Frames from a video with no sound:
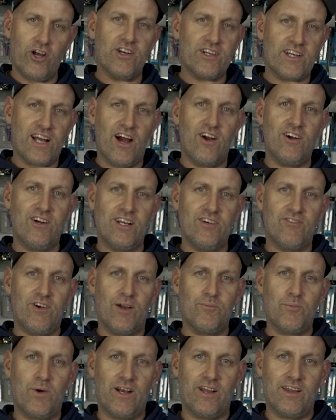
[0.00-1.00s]
don't currently
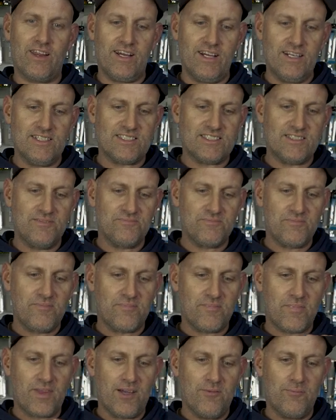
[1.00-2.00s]
run one of these,
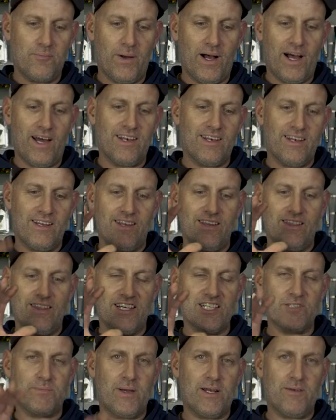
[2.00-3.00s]
but
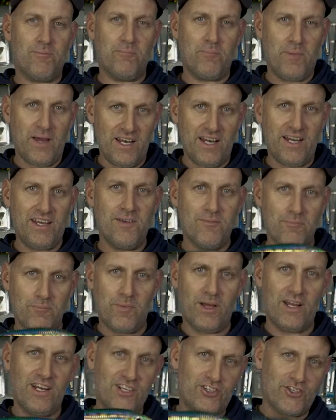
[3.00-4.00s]
there's been many,
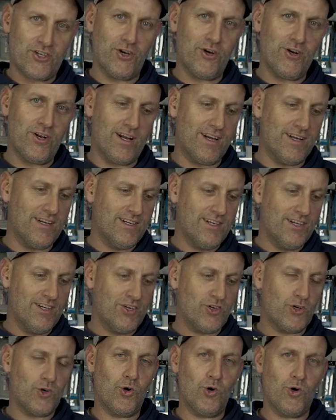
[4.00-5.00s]
many tuna
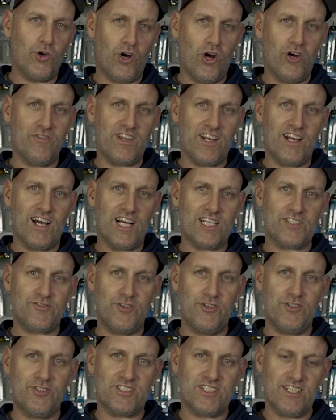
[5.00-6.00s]
caught over the last
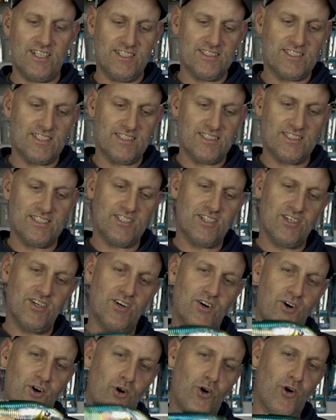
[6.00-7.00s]
few seasons
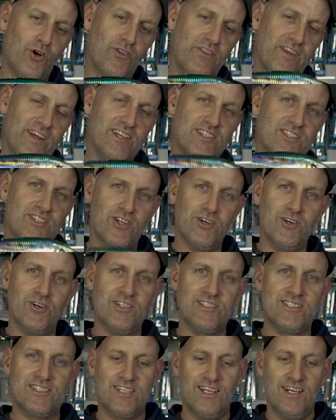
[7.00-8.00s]
on these
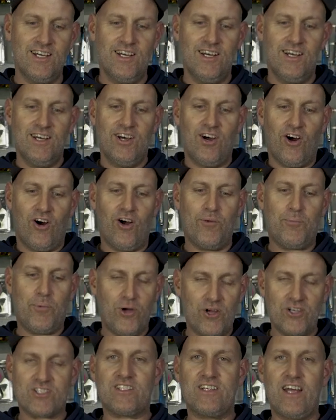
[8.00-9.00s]
lures. I
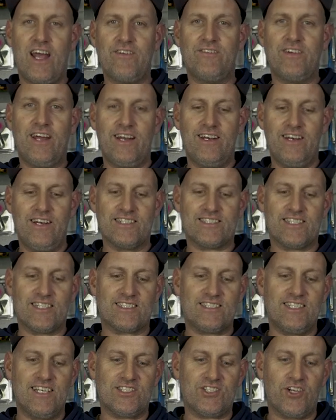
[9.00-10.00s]
personally haven't had any
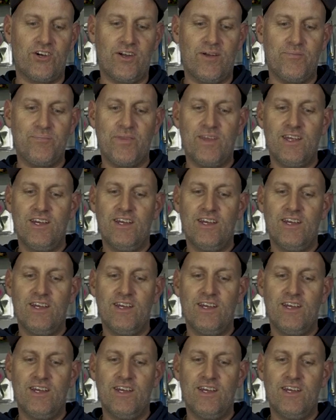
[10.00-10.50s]
success on it,